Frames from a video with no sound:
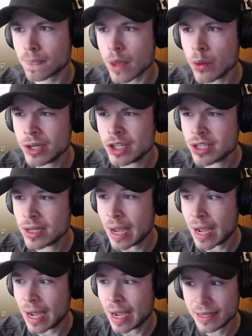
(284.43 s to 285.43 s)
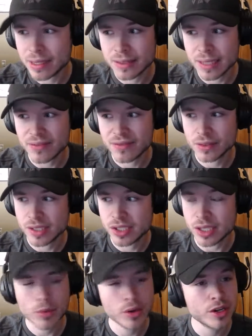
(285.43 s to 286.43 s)
which I could definitely
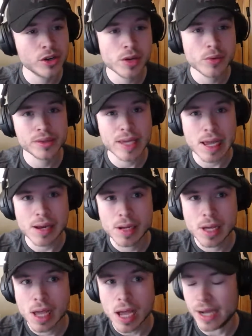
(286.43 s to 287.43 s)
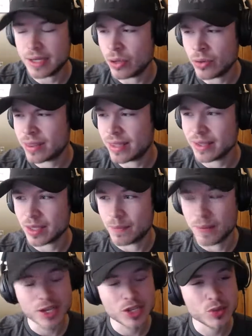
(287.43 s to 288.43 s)
somewhat agree with that. I don't think the
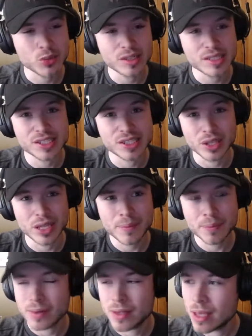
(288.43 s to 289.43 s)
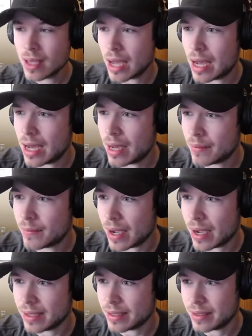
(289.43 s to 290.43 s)
pitch was a slip.
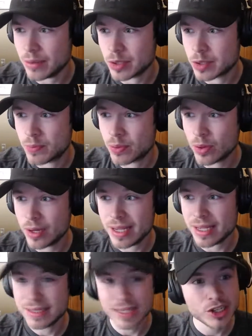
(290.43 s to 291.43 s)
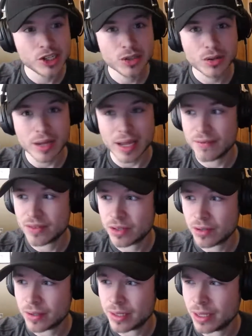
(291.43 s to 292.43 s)
That was pretty intentional
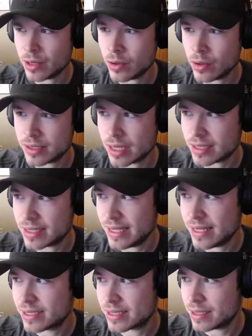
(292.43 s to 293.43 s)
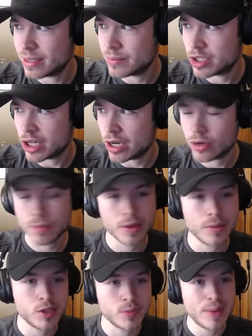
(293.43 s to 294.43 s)
after, Tatis and Machado are pretty
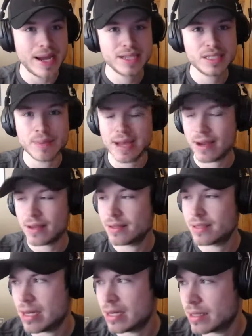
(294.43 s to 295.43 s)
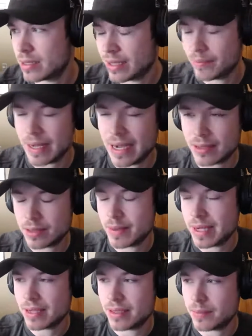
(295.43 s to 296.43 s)
much back-to-back in
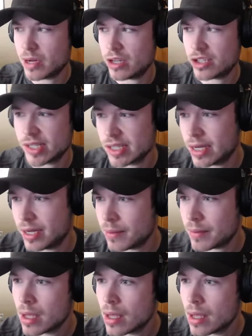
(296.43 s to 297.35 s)
the Padres lineup.